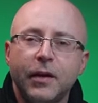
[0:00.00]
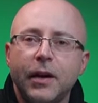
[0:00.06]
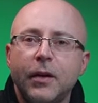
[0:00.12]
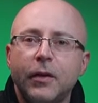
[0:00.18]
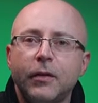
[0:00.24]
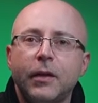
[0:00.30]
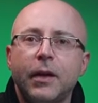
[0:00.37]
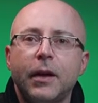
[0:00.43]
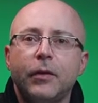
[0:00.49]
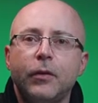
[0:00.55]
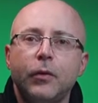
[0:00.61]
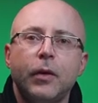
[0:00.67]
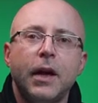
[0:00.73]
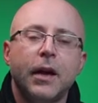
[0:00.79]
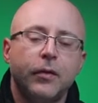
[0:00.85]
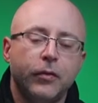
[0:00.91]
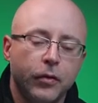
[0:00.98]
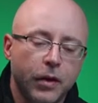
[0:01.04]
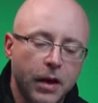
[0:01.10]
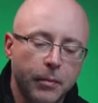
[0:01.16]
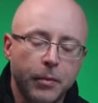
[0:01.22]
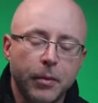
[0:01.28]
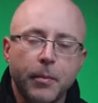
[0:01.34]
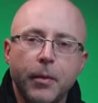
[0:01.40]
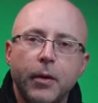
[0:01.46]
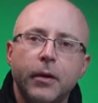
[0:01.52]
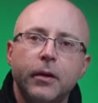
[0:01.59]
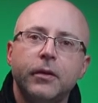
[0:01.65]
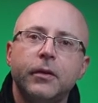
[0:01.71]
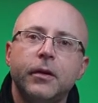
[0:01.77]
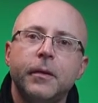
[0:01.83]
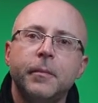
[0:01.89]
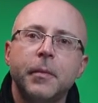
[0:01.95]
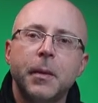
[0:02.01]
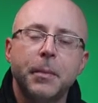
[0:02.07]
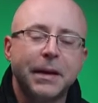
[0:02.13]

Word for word: it out and I do get to keep the monitor,